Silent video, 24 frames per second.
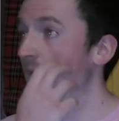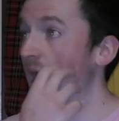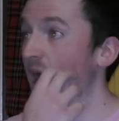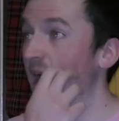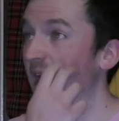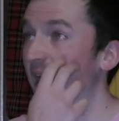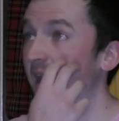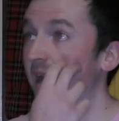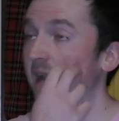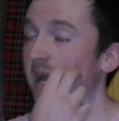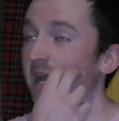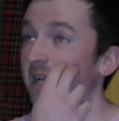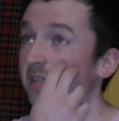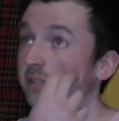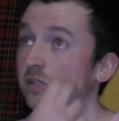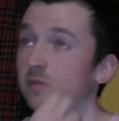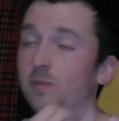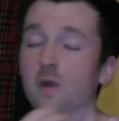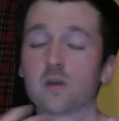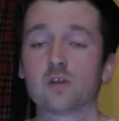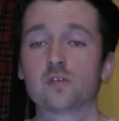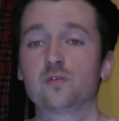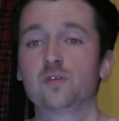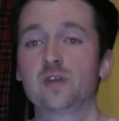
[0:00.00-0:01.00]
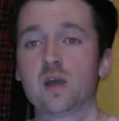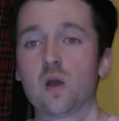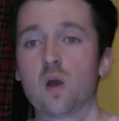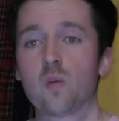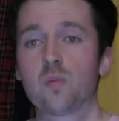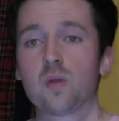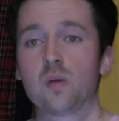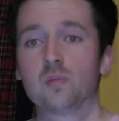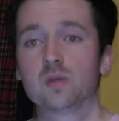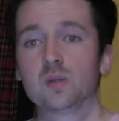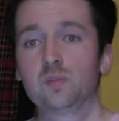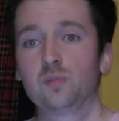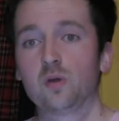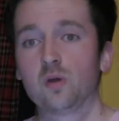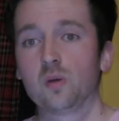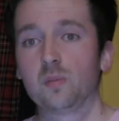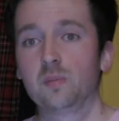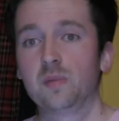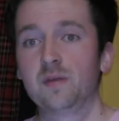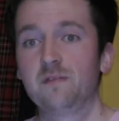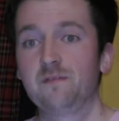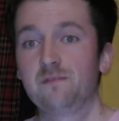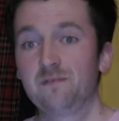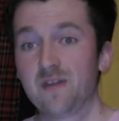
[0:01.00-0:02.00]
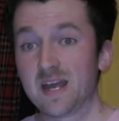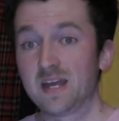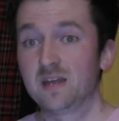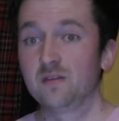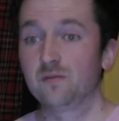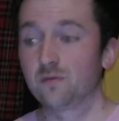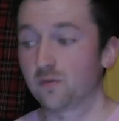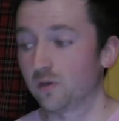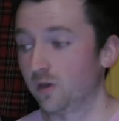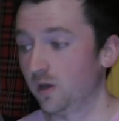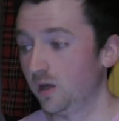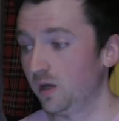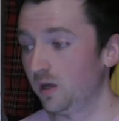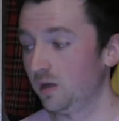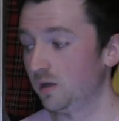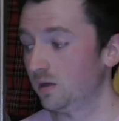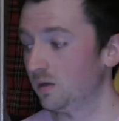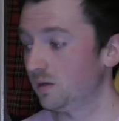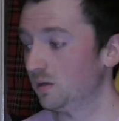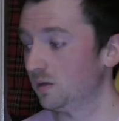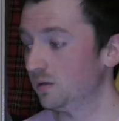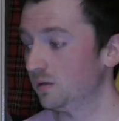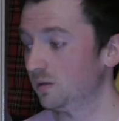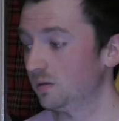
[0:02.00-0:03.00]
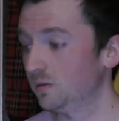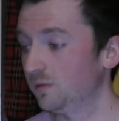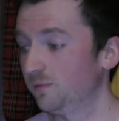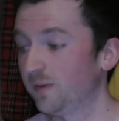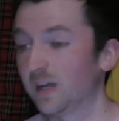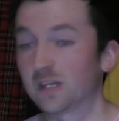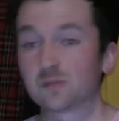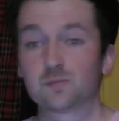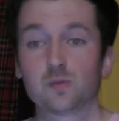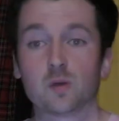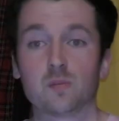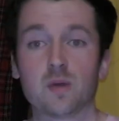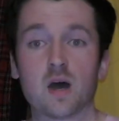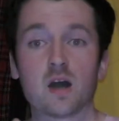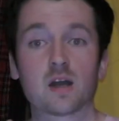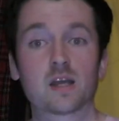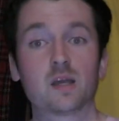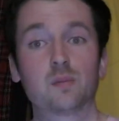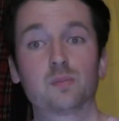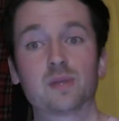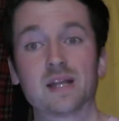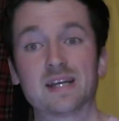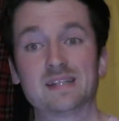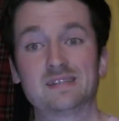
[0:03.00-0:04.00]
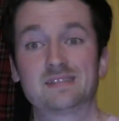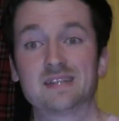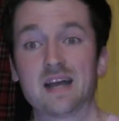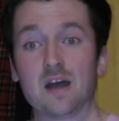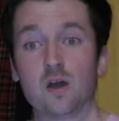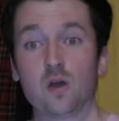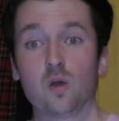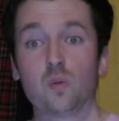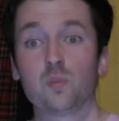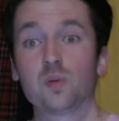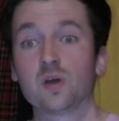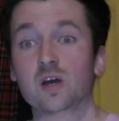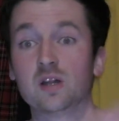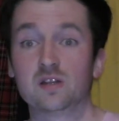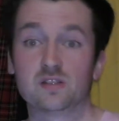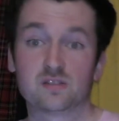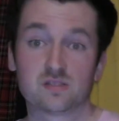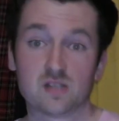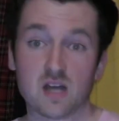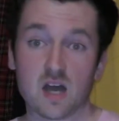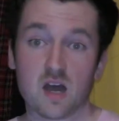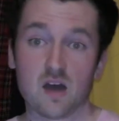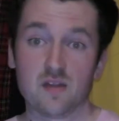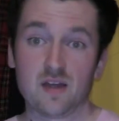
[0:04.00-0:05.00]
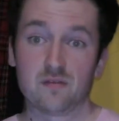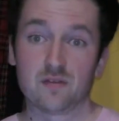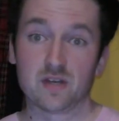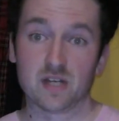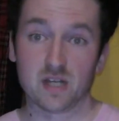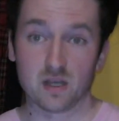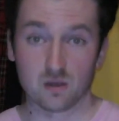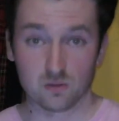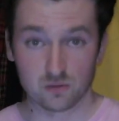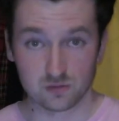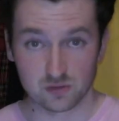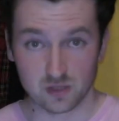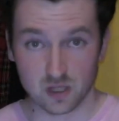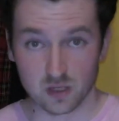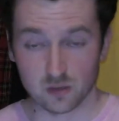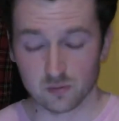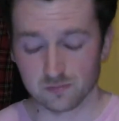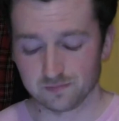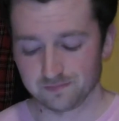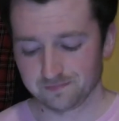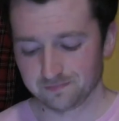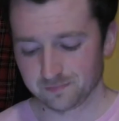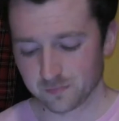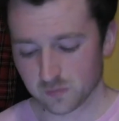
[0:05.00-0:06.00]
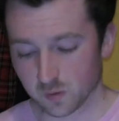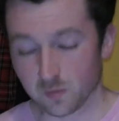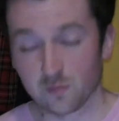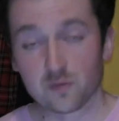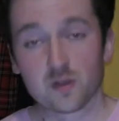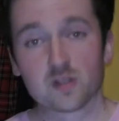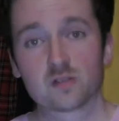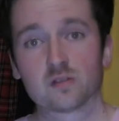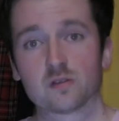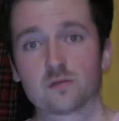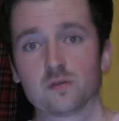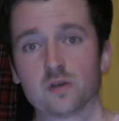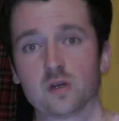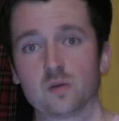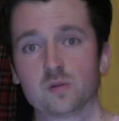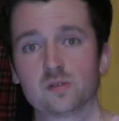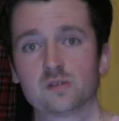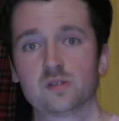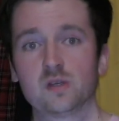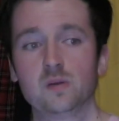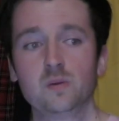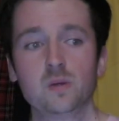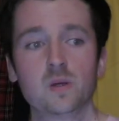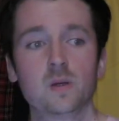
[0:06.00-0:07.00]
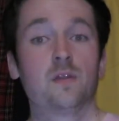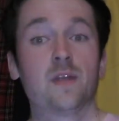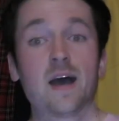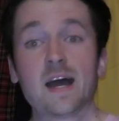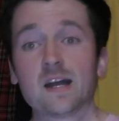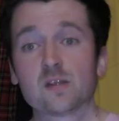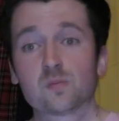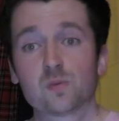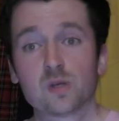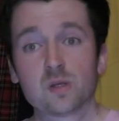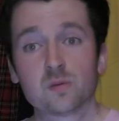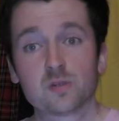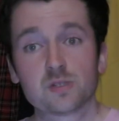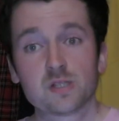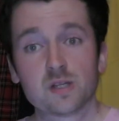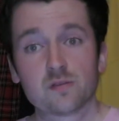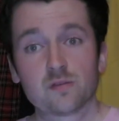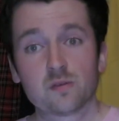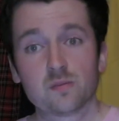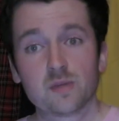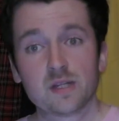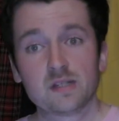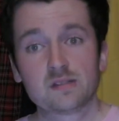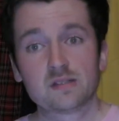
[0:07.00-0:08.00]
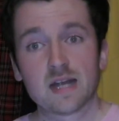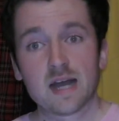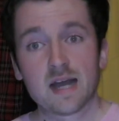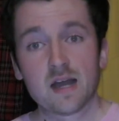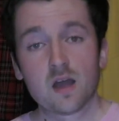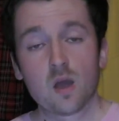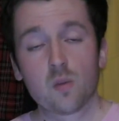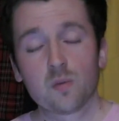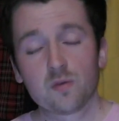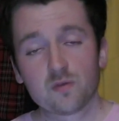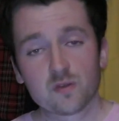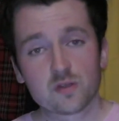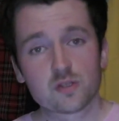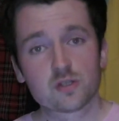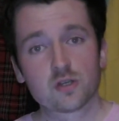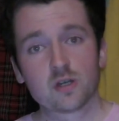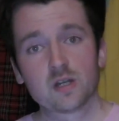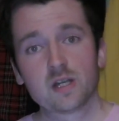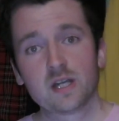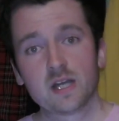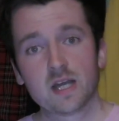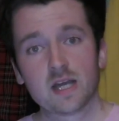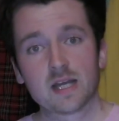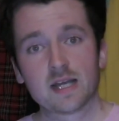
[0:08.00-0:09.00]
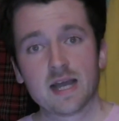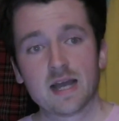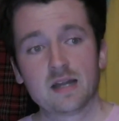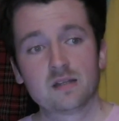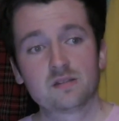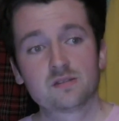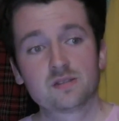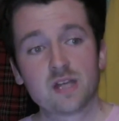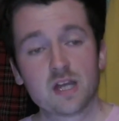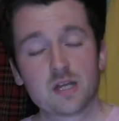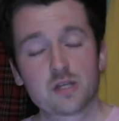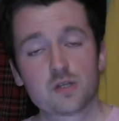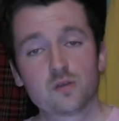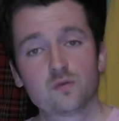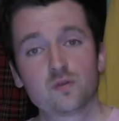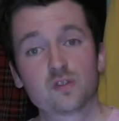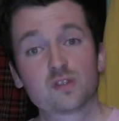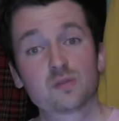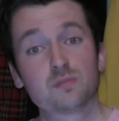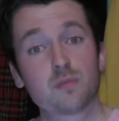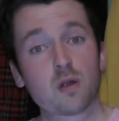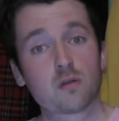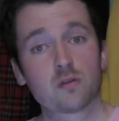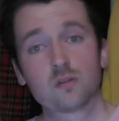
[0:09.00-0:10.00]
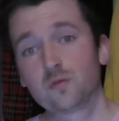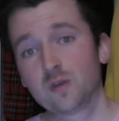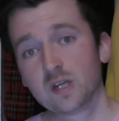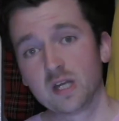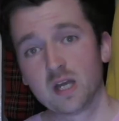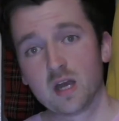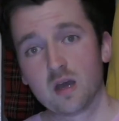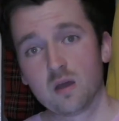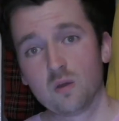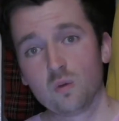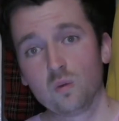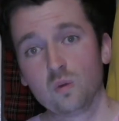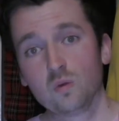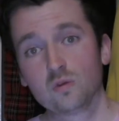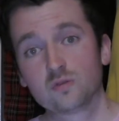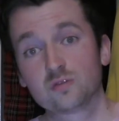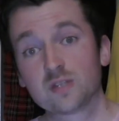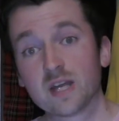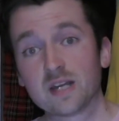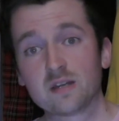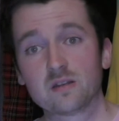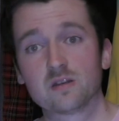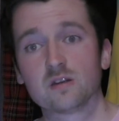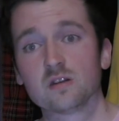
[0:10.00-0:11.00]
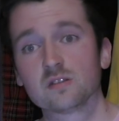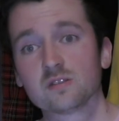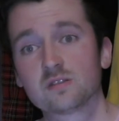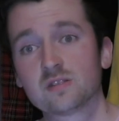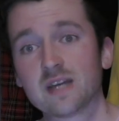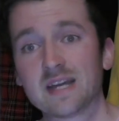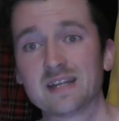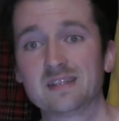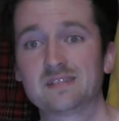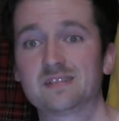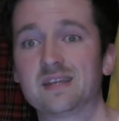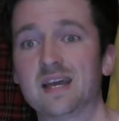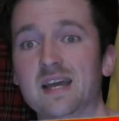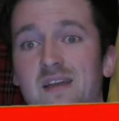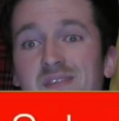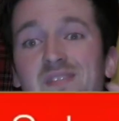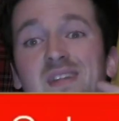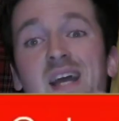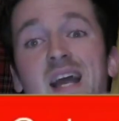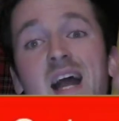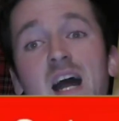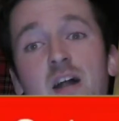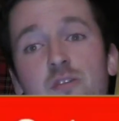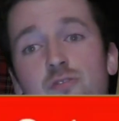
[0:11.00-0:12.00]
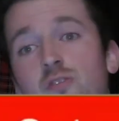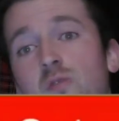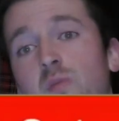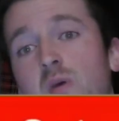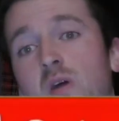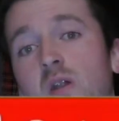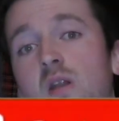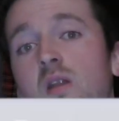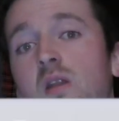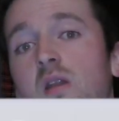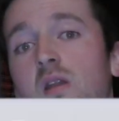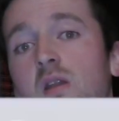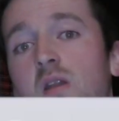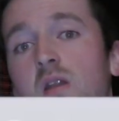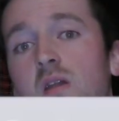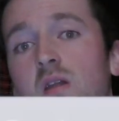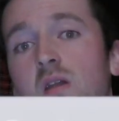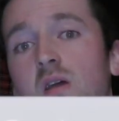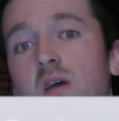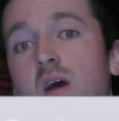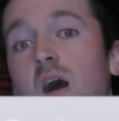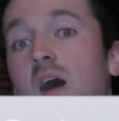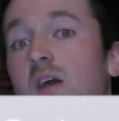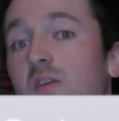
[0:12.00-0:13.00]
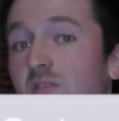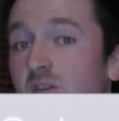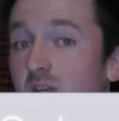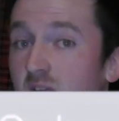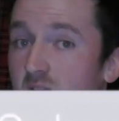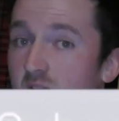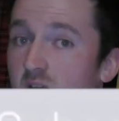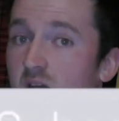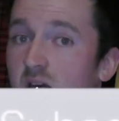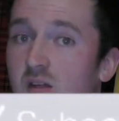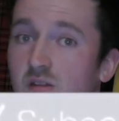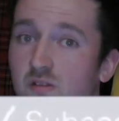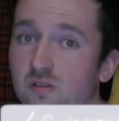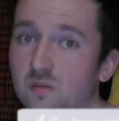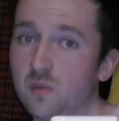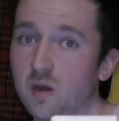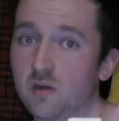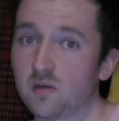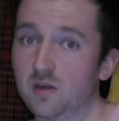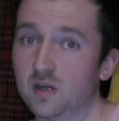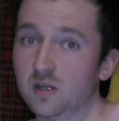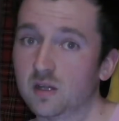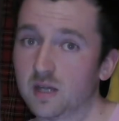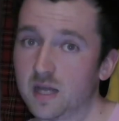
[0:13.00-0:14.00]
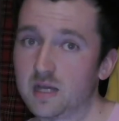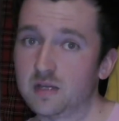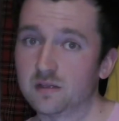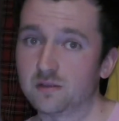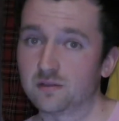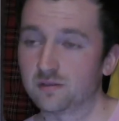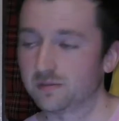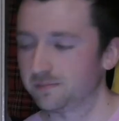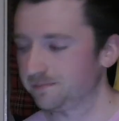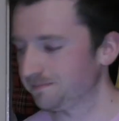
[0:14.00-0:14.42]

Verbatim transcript: And in tomorrow's video, I'll probably put my favourite Facebook Marketplace setup at the start of that video. So, something for you to look forward to. That's pretty much it from me tonight. Hope you've enjoyed it. Again, stay tuned for tomorrow's video. Stay indoors, stay safe, stay out of trouble. I'll see you tomorrow. Laters.